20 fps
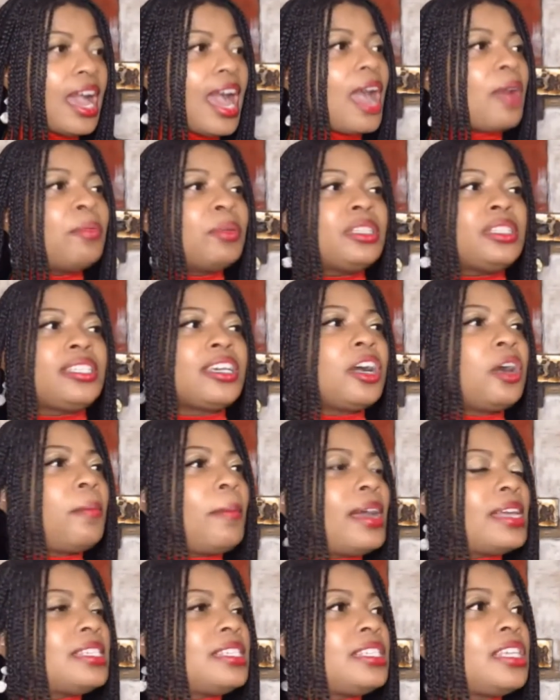I would tell
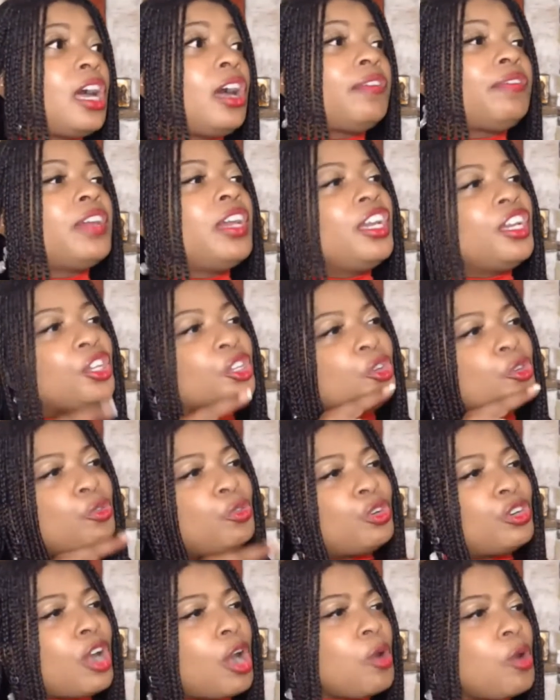myself,
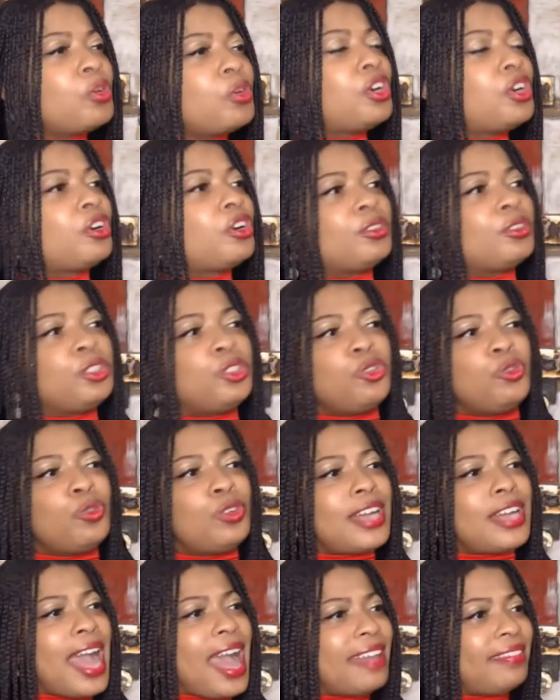you go, girl, you
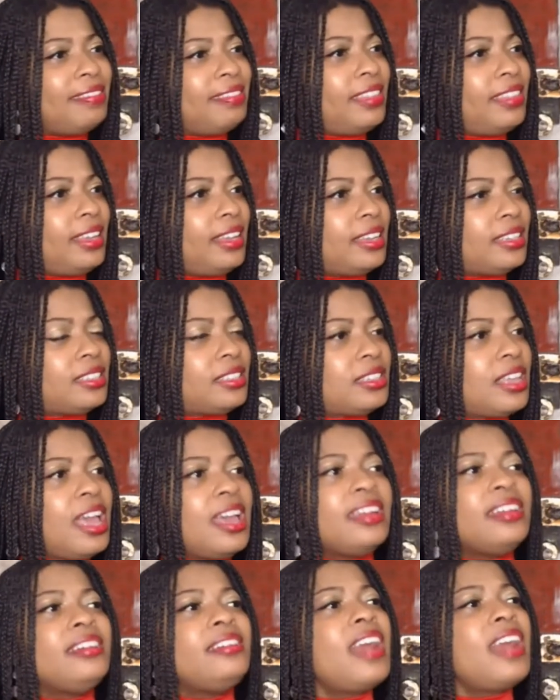got this.
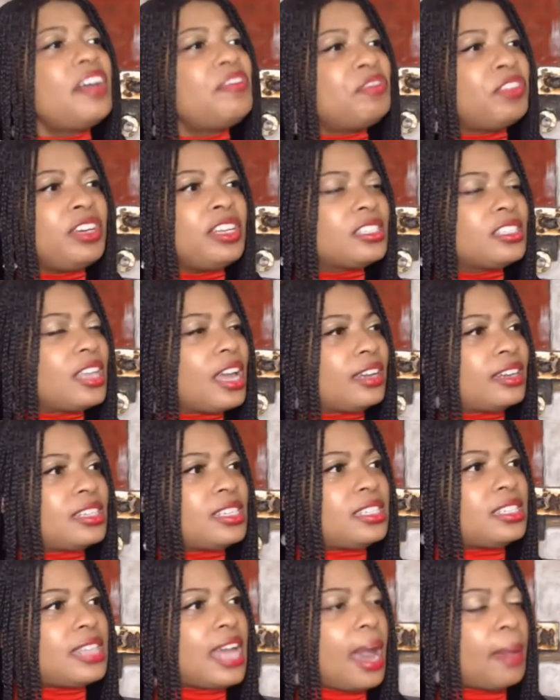Nothing is going to
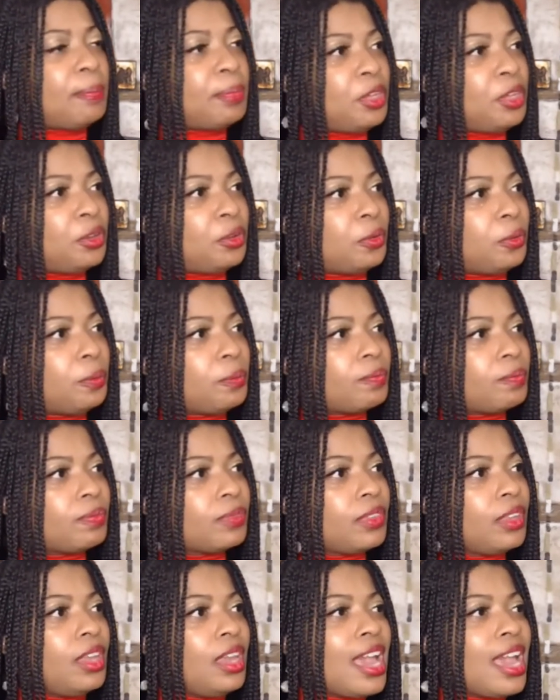stop you.
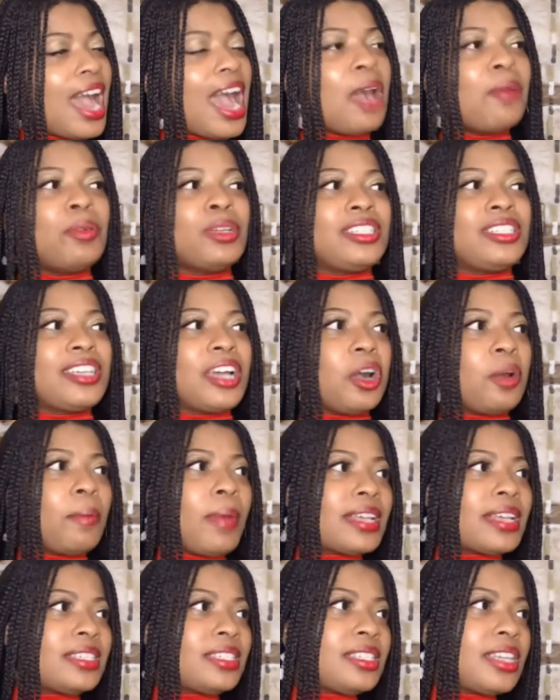I would tell
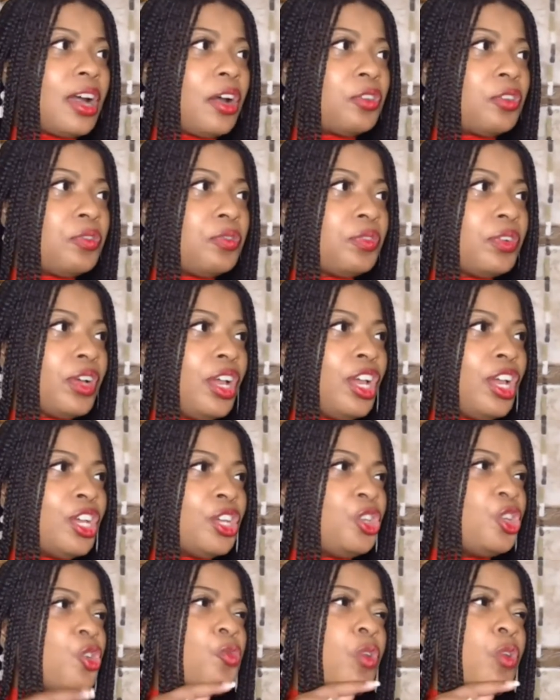myself,
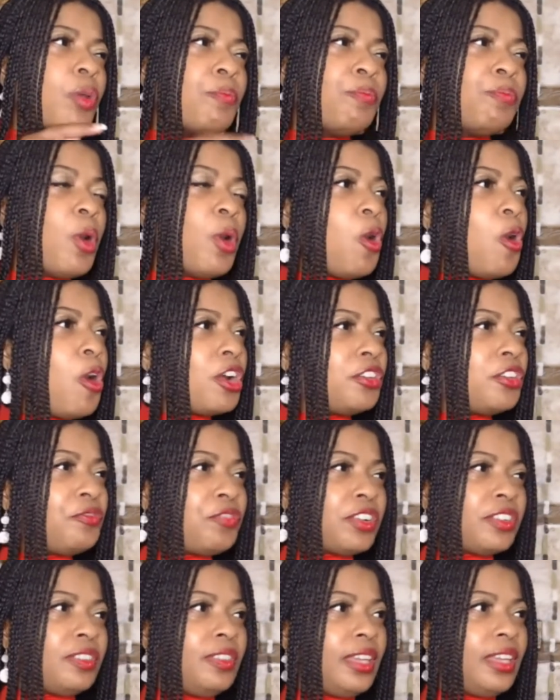you were born
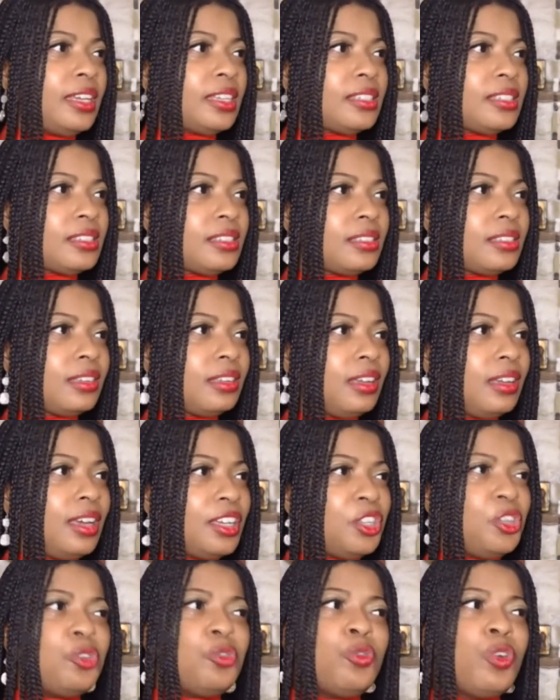for this.
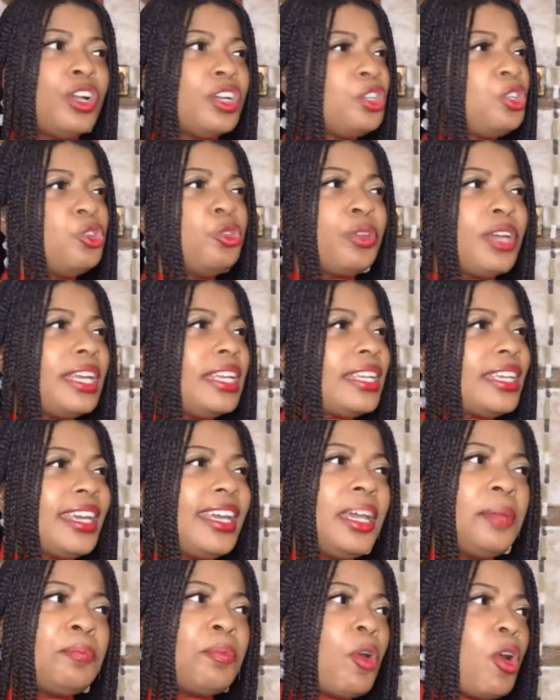You, you can
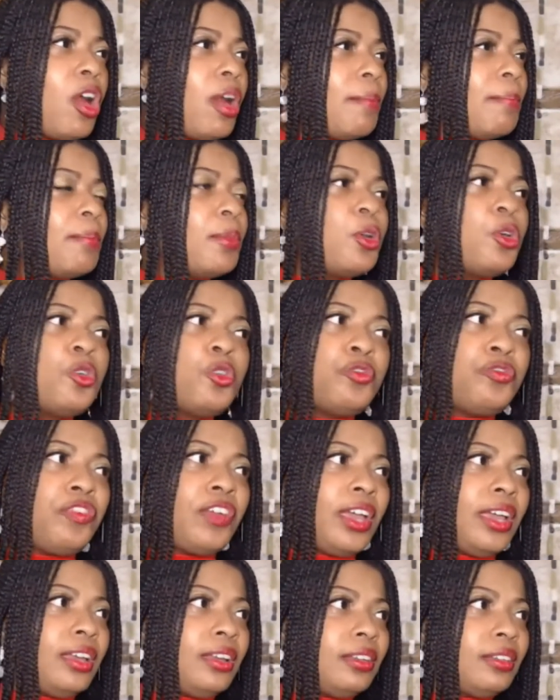keep on
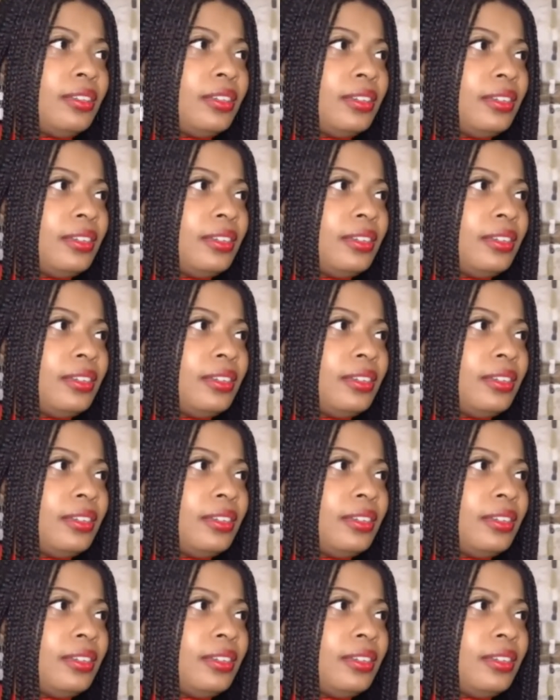moving.